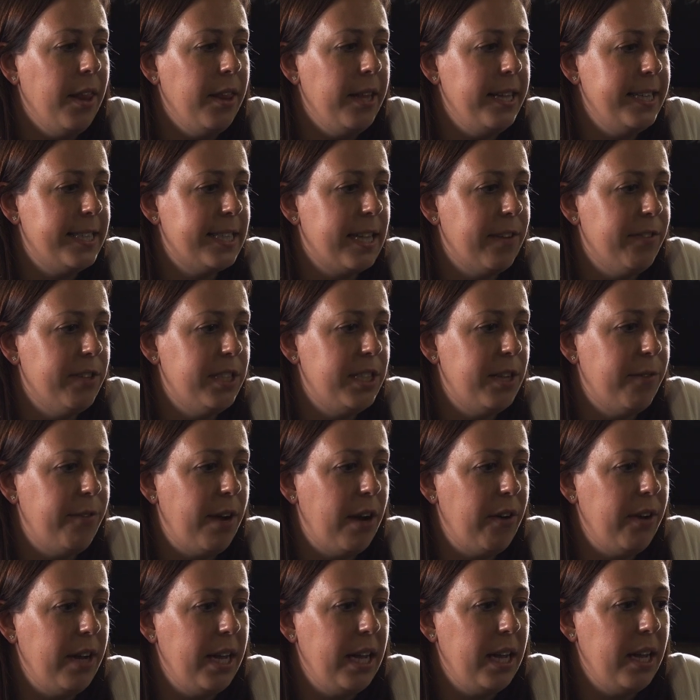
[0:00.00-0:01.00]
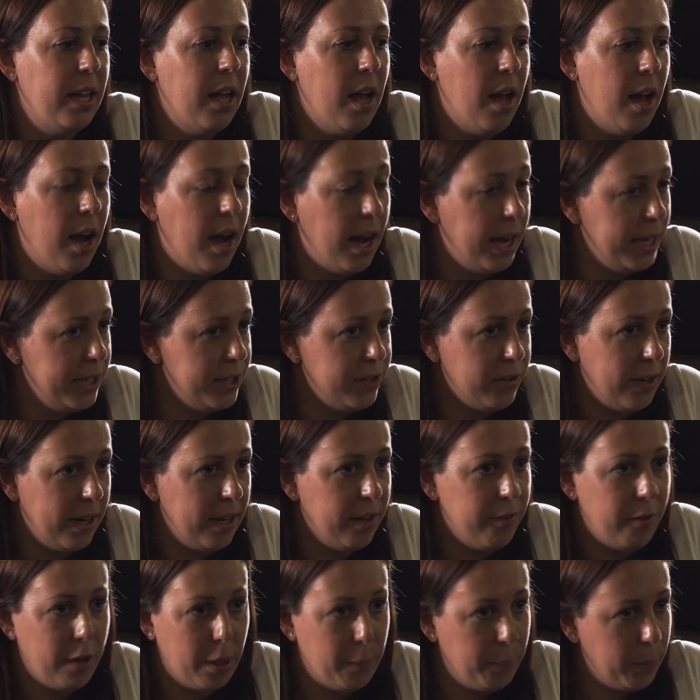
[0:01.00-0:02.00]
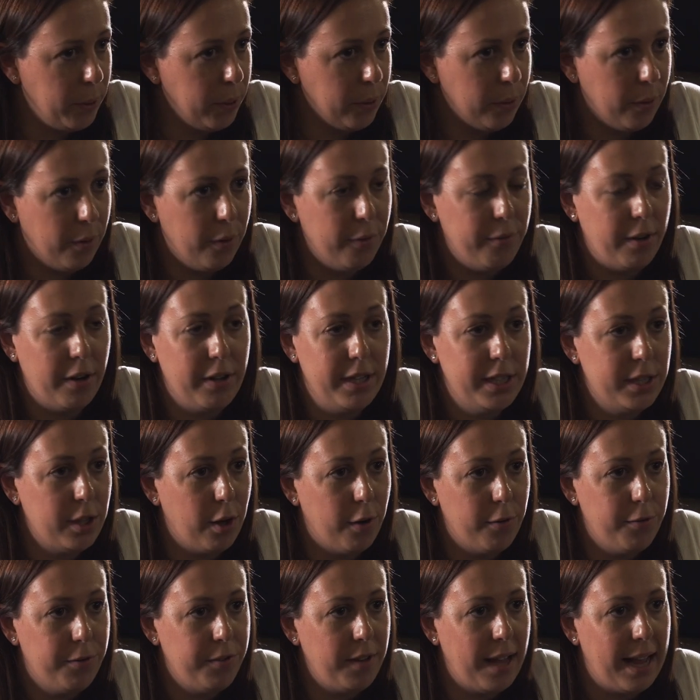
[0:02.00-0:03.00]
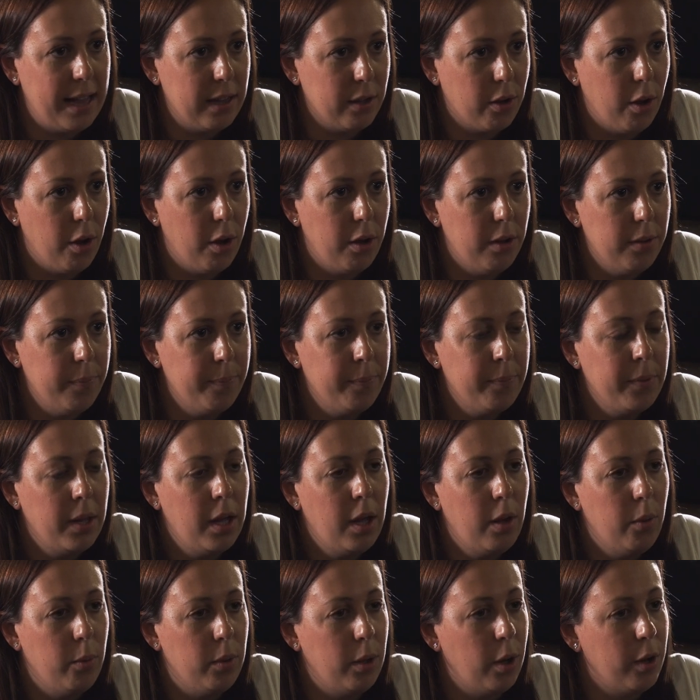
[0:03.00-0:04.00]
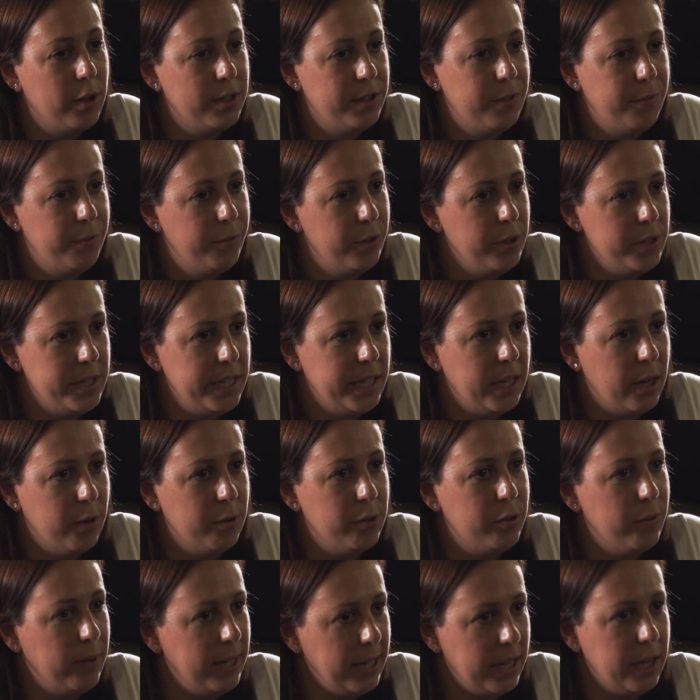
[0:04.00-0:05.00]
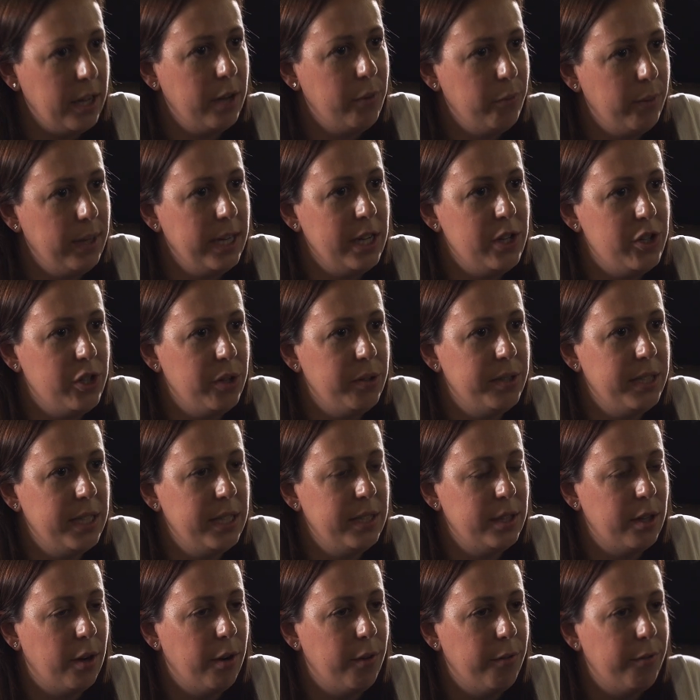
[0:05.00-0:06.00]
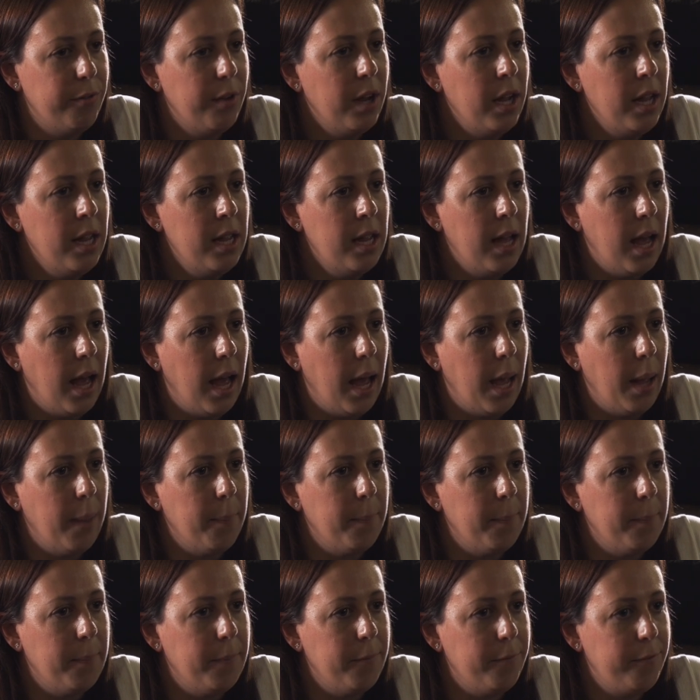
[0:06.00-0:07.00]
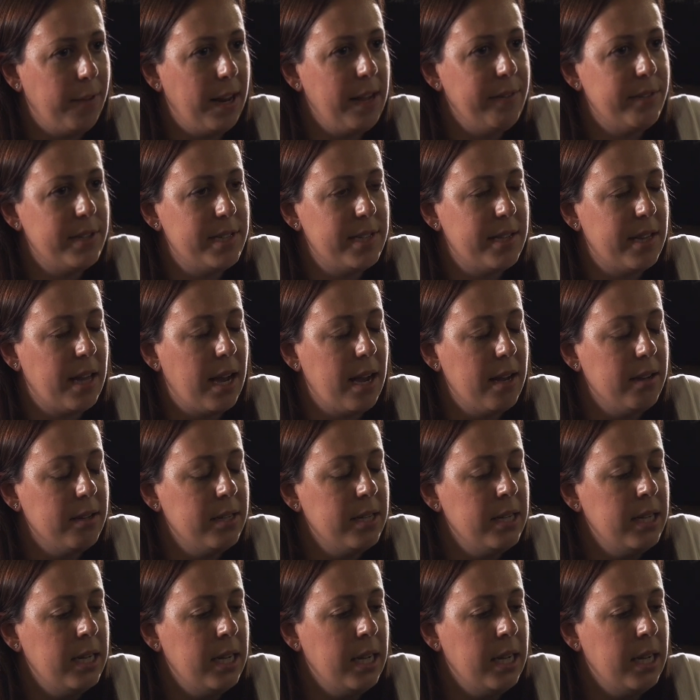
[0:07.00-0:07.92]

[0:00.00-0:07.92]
These give us a very high strength, very pure, very soft alcohol. Lots of fruity notes, really juicy sort of flavour to that.